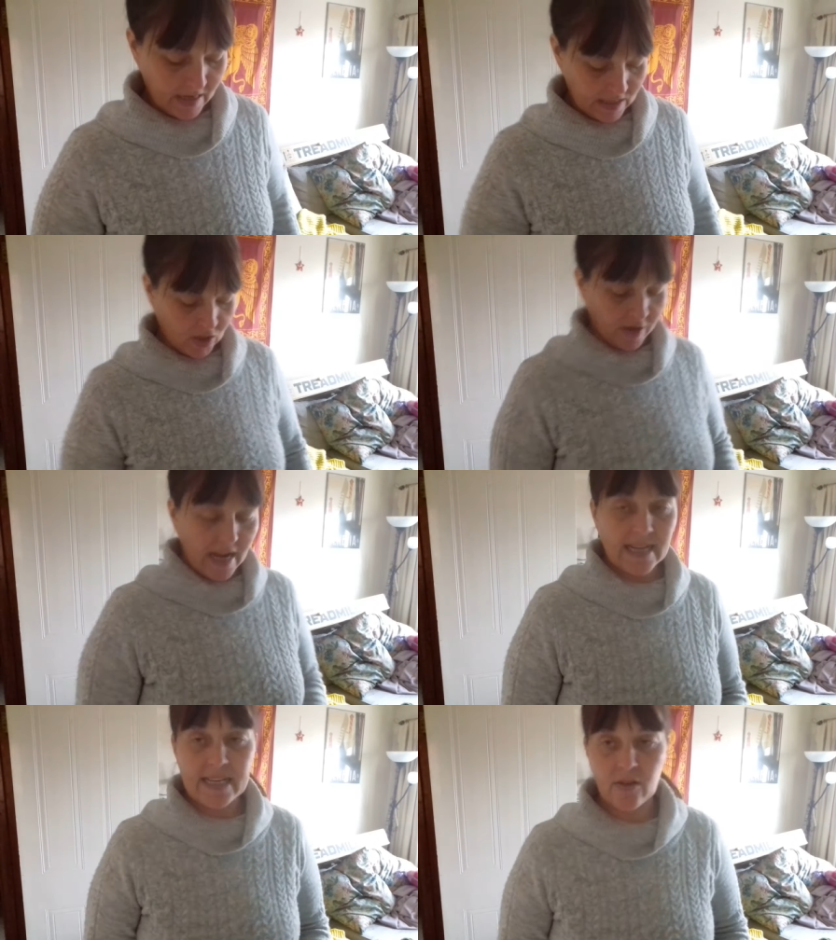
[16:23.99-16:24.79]
It's got
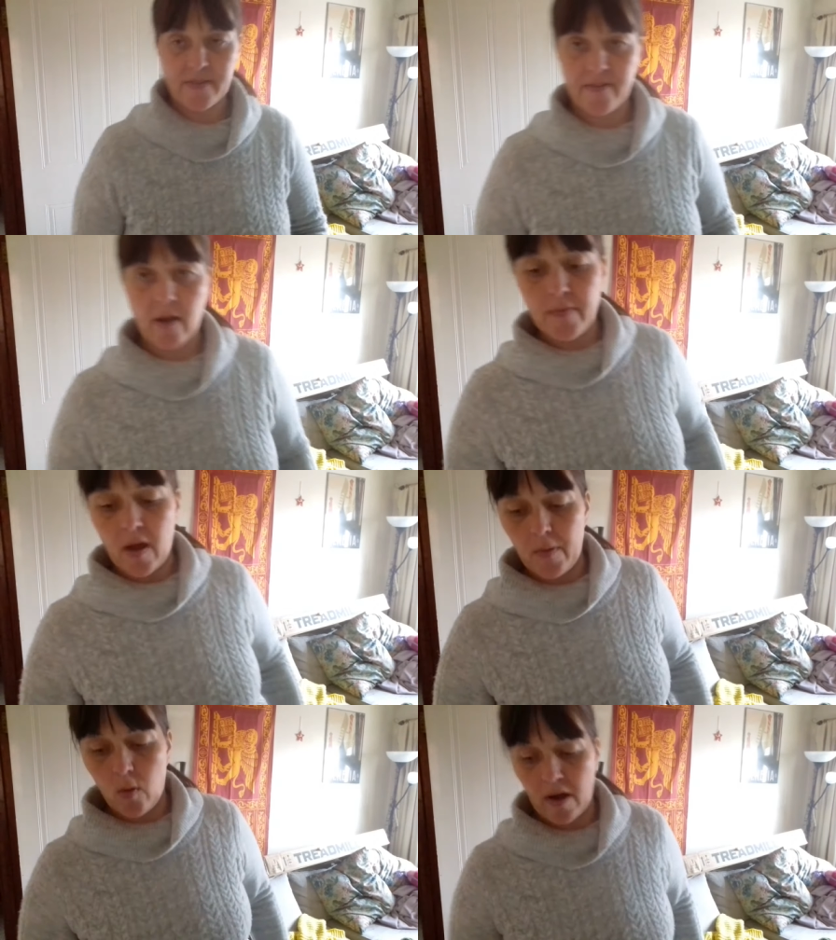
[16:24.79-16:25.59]
an LED on the front,
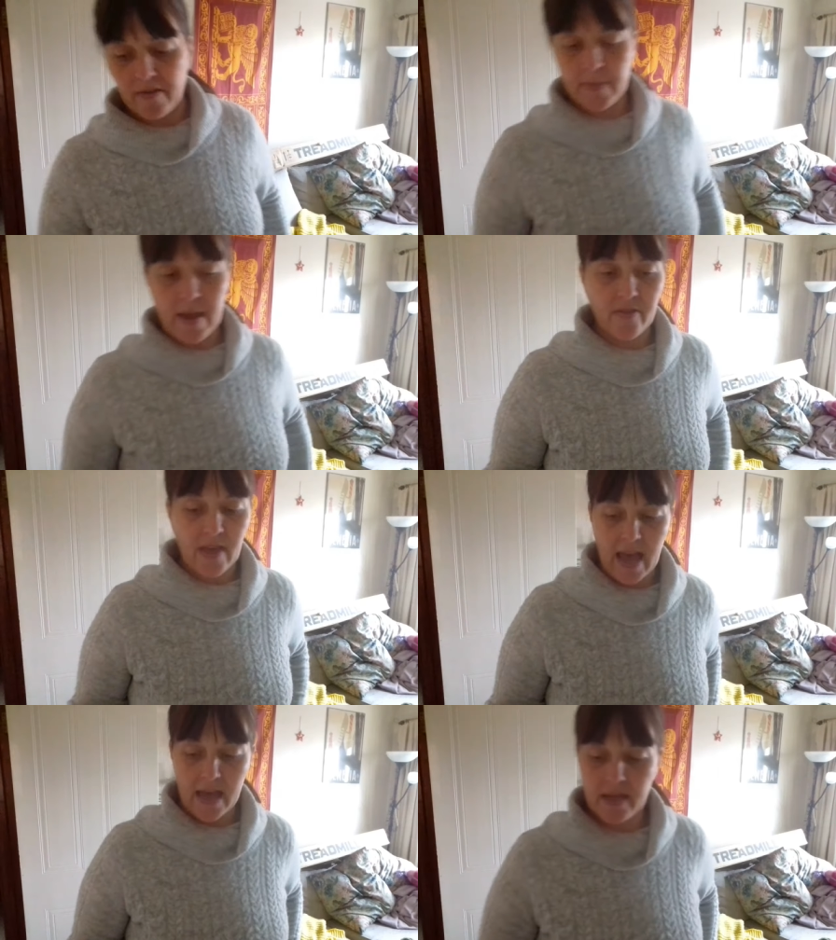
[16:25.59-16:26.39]
I'm not worried about
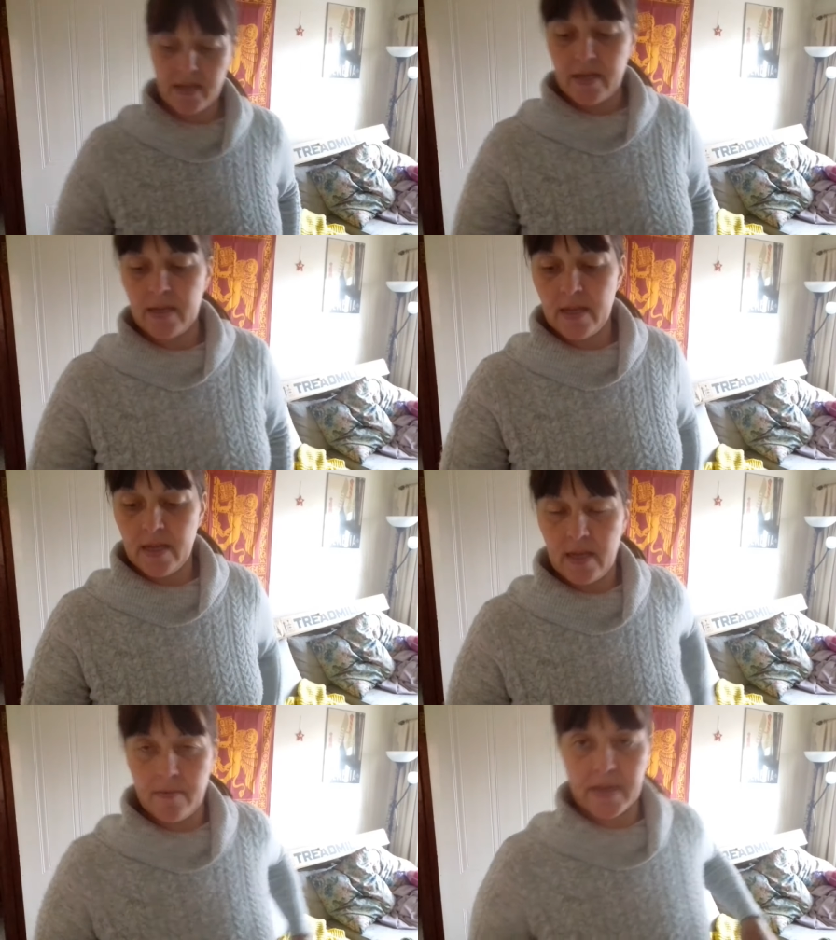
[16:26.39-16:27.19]
that
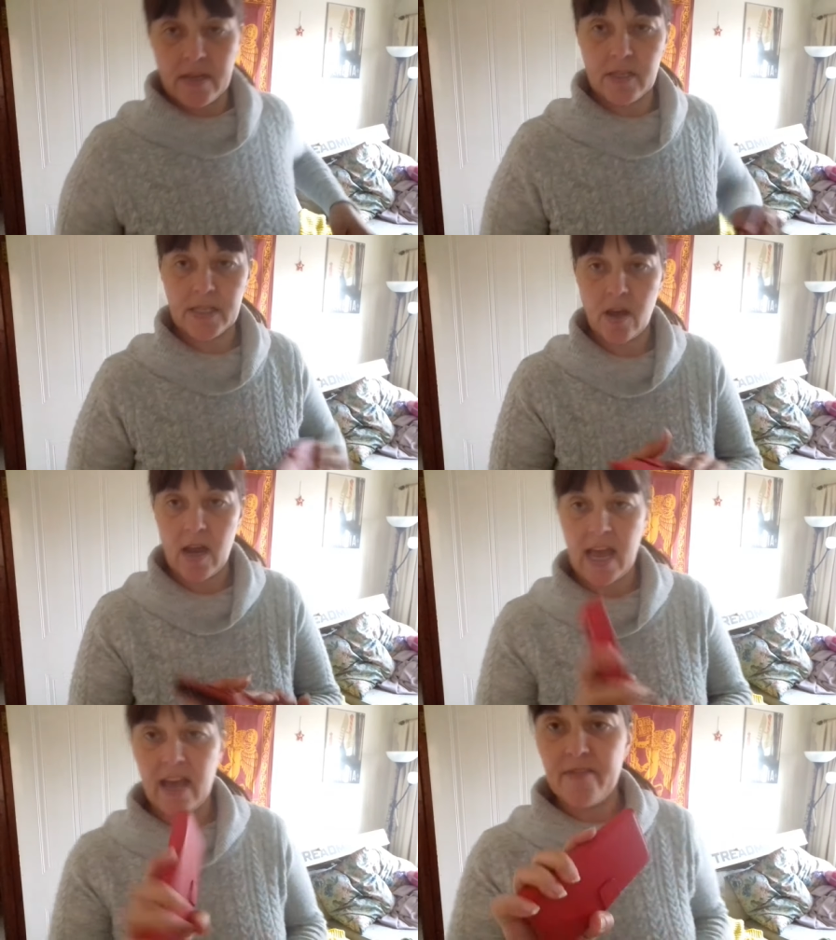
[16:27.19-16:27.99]
because I
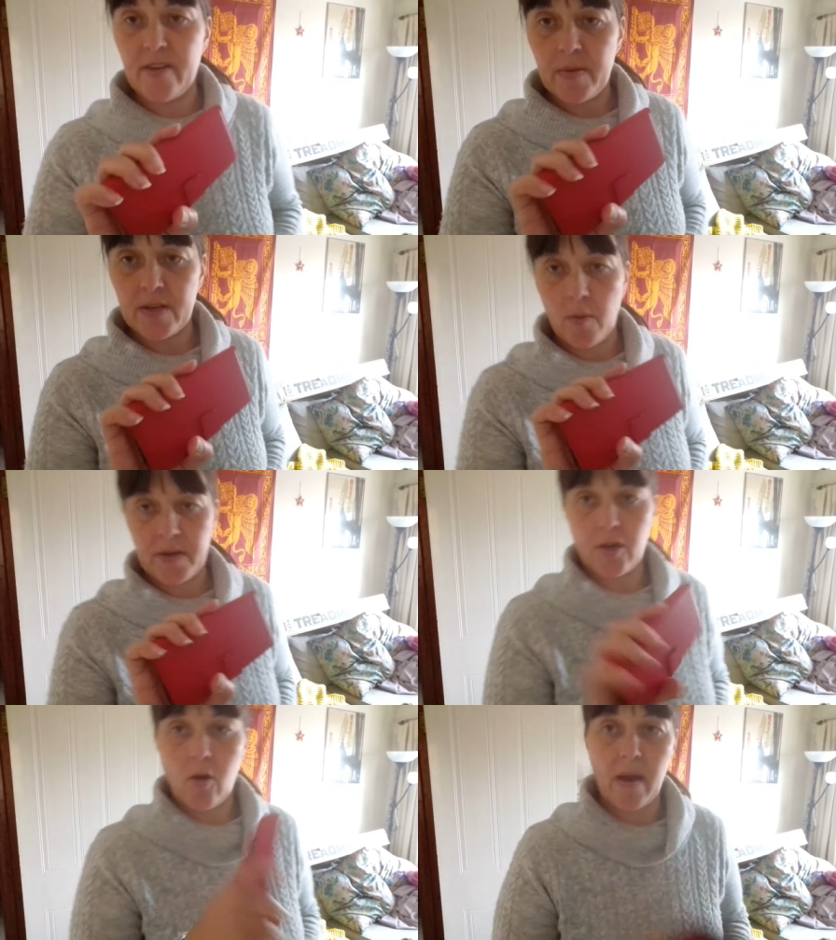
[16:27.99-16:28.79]
have a
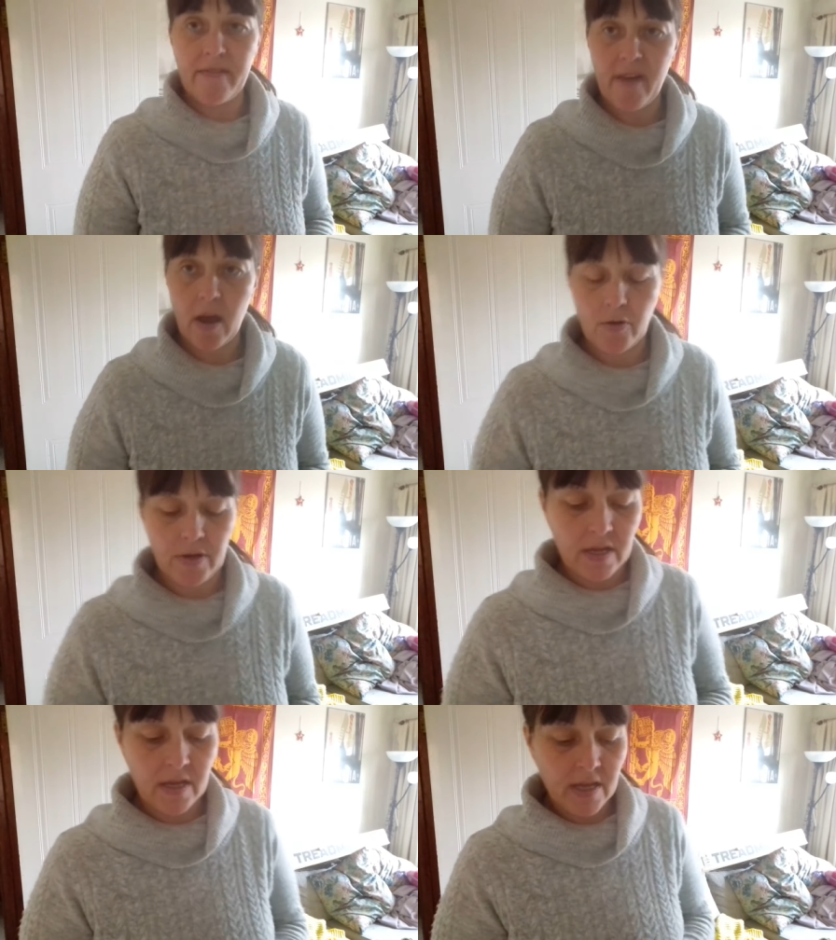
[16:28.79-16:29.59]
pedometer on my phone.